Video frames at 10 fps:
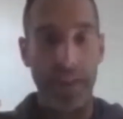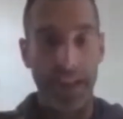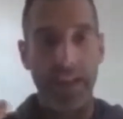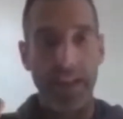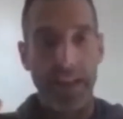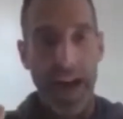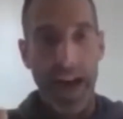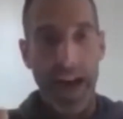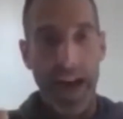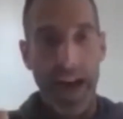Like,
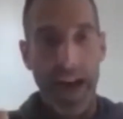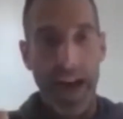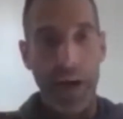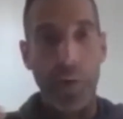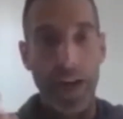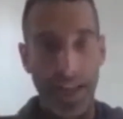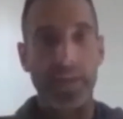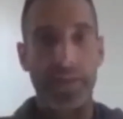I want to get